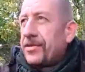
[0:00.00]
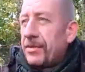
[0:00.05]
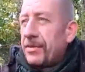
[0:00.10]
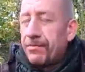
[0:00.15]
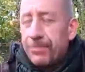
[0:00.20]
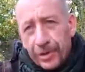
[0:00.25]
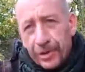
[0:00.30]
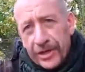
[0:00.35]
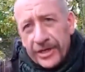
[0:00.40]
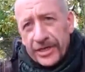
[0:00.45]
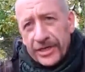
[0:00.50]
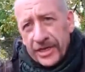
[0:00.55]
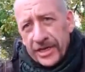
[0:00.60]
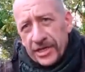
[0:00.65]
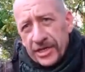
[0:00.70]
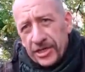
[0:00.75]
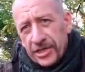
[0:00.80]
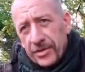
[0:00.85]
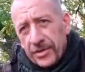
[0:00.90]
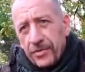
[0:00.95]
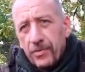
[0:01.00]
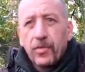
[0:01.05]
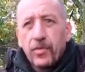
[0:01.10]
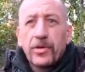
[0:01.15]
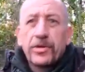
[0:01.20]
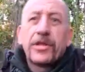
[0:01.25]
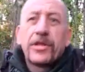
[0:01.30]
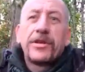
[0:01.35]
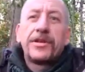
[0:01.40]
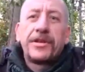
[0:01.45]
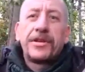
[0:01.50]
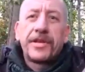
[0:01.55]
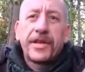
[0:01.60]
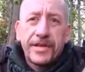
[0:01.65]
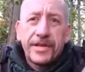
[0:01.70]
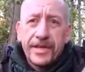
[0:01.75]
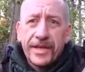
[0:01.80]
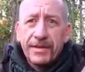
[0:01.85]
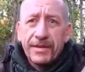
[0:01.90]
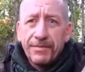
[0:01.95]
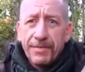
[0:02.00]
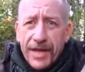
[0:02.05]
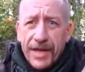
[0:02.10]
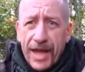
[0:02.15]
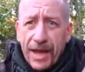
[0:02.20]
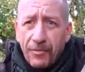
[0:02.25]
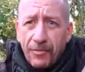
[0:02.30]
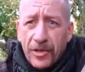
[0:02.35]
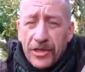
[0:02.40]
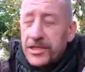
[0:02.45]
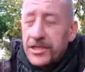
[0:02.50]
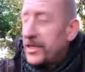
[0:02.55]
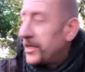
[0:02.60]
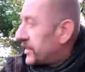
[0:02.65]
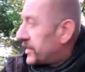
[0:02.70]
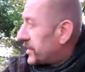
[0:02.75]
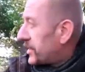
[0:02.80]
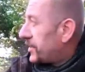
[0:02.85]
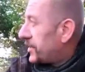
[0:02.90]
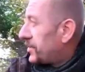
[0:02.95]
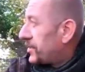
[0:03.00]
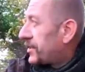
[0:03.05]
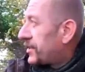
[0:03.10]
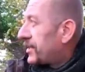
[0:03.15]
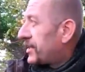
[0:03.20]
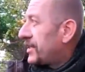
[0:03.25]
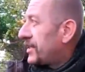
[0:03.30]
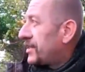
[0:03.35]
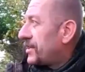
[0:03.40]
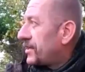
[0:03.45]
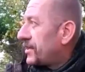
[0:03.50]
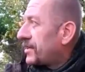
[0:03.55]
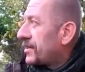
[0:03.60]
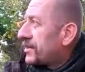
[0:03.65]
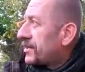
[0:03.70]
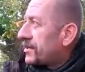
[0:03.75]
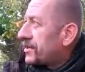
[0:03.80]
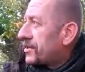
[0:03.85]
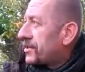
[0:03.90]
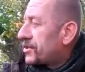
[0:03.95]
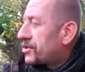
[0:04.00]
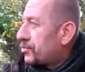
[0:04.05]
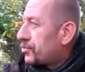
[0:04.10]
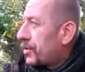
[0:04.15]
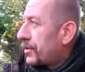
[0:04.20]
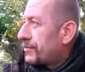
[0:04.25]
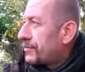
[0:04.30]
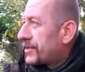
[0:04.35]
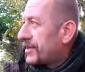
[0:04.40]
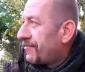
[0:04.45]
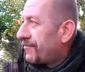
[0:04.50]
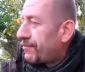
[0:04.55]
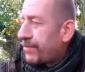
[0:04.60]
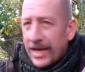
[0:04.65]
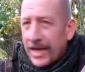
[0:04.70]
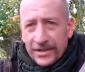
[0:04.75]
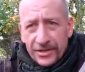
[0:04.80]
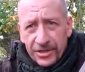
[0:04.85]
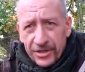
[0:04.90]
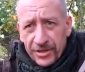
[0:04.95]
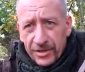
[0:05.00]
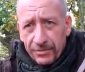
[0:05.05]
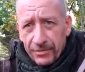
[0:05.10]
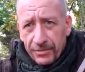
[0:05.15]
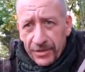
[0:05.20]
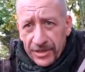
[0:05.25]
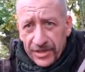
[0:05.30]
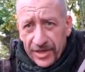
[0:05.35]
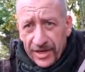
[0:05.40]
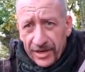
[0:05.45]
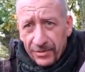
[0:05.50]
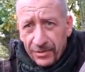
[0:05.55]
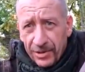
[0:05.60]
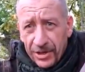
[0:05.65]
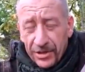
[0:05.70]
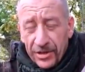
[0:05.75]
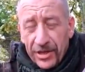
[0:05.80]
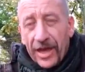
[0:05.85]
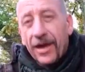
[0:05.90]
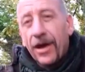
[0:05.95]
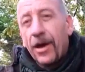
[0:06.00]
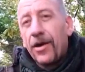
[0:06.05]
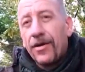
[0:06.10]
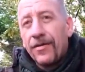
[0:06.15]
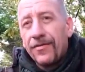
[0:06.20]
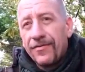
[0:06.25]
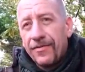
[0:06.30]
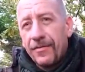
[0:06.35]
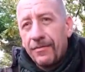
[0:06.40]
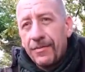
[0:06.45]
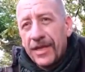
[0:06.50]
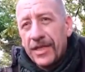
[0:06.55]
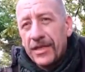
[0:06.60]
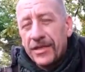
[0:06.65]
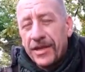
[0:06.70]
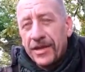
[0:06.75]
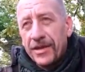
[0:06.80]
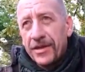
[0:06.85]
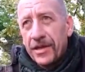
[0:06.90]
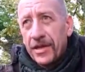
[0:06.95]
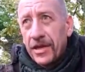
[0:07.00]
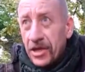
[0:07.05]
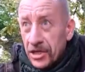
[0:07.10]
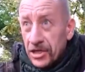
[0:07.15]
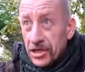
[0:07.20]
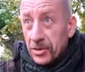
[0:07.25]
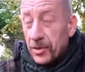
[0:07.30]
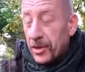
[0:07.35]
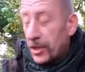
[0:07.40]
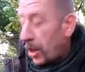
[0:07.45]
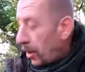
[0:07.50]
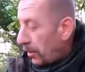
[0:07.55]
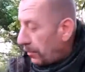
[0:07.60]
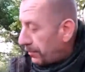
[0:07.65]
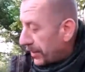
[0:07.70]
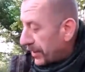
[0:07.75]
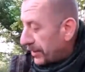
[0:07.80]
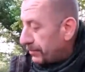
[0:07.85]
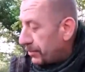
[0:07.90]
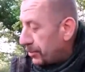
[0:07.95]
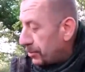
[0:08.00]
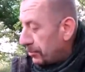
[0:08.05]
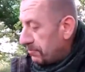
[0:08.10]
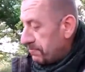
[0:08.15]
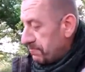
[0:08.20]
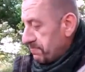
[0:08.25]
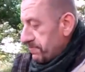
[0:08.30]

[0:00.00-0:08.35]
the British woodland DPM, which is the disruptive pattern material that are familiar to a lot of people.